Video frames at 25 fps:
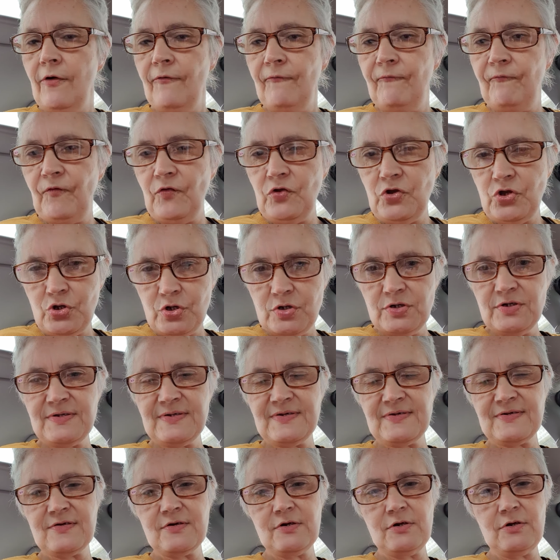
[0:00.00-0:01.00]
for you
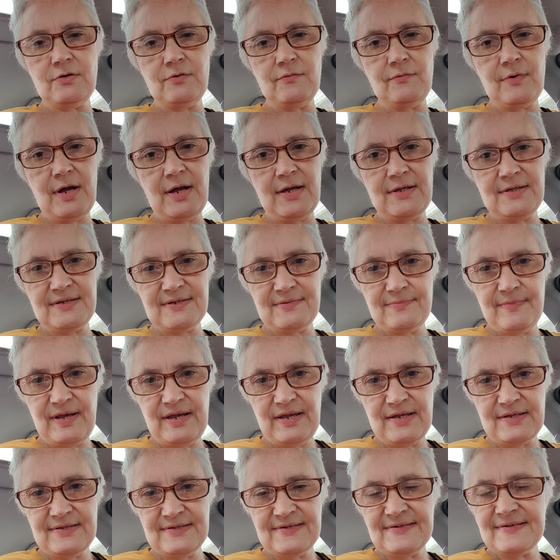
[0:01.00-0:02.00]
to turn around to
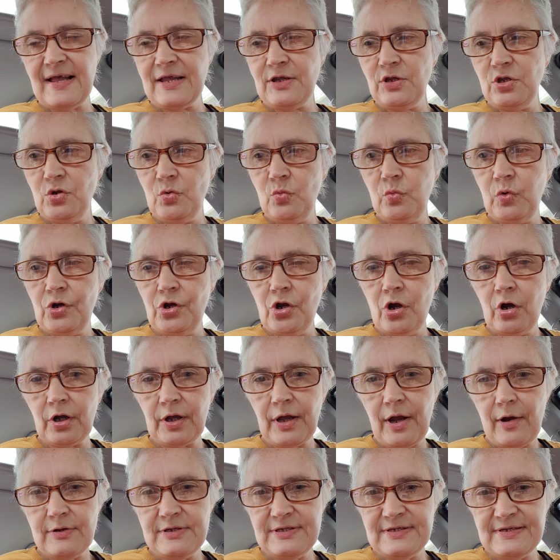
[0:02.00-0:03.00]
me and say you were not
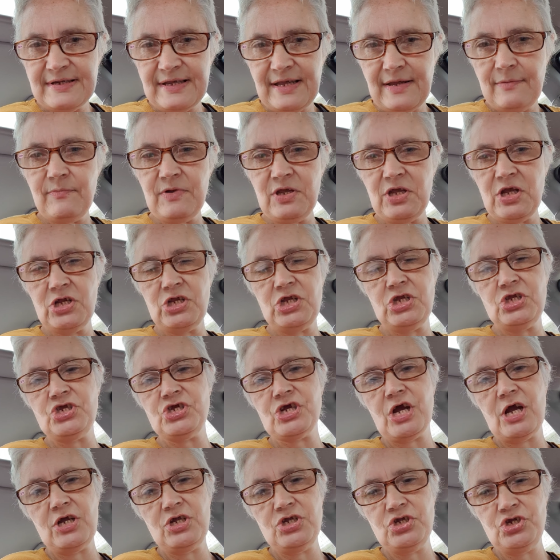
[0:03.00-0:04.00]
going to give me any
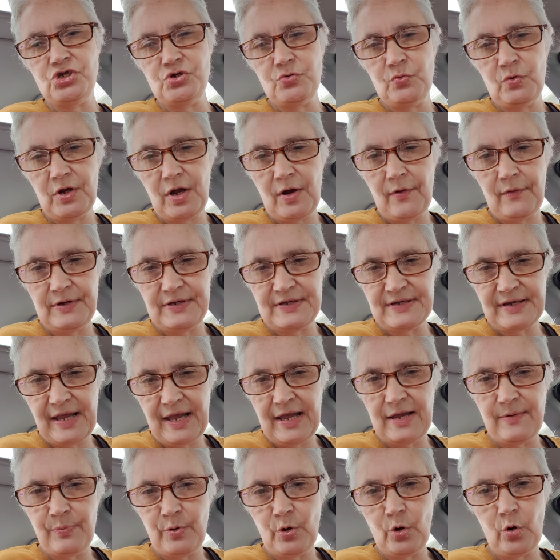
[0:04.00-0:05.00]
change, you were going to
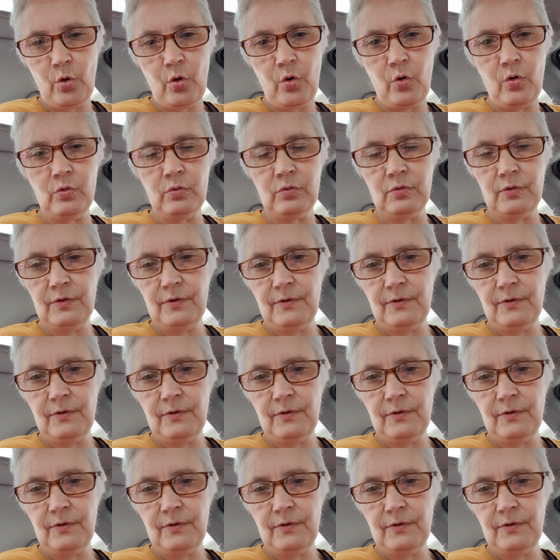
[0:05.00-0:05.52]
keep it all,